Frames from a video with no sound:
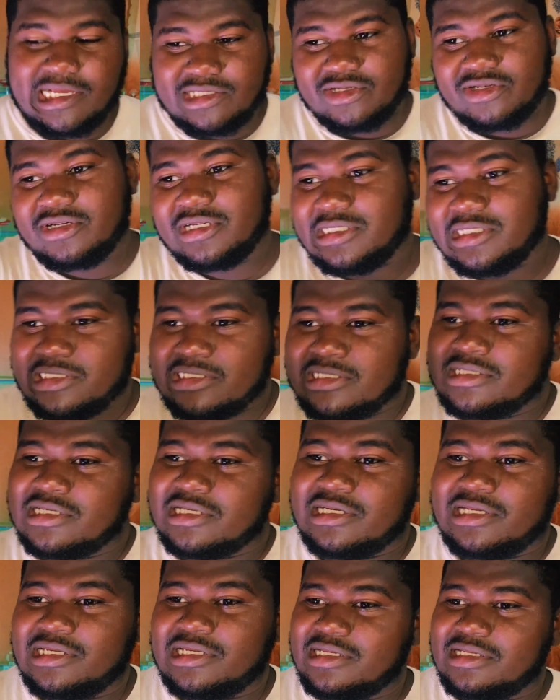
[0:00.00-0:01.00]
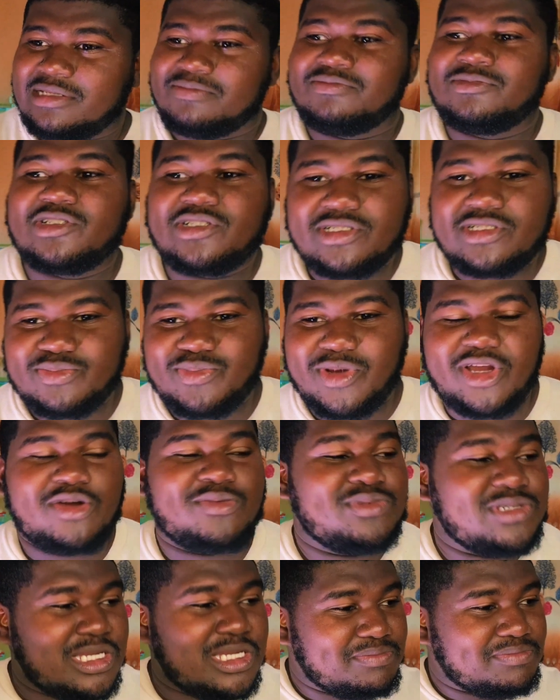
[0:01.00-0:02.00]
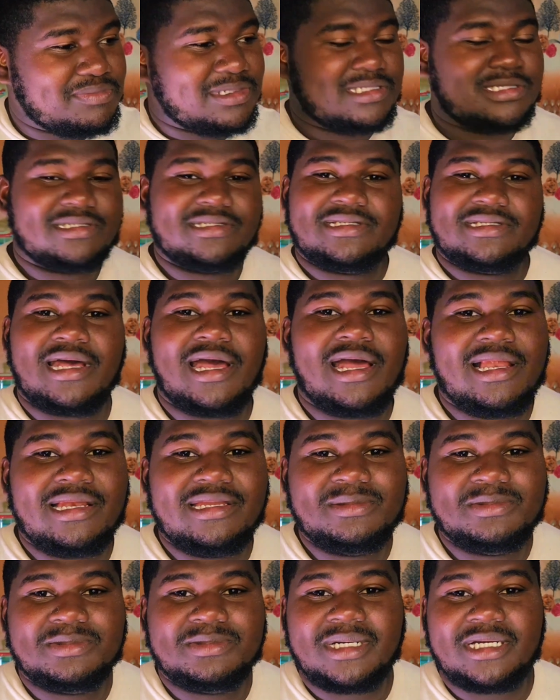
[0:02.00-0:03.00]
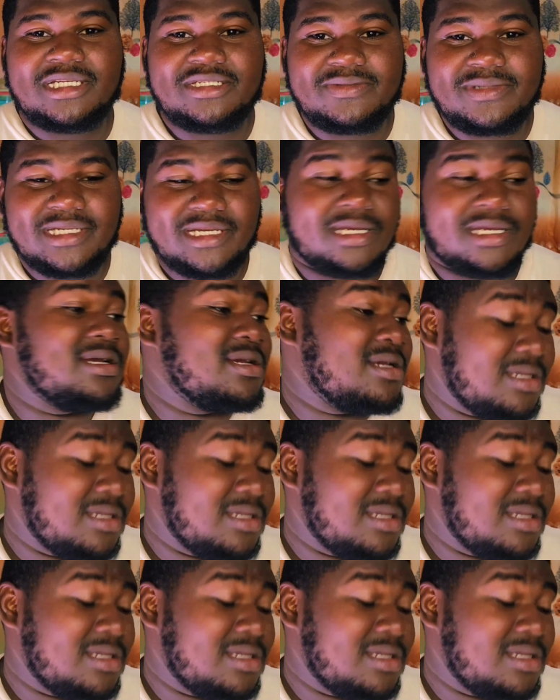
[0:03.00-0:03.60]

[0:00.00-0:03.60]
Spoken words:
So essentially, he just pack up shop and just live in Jamaica.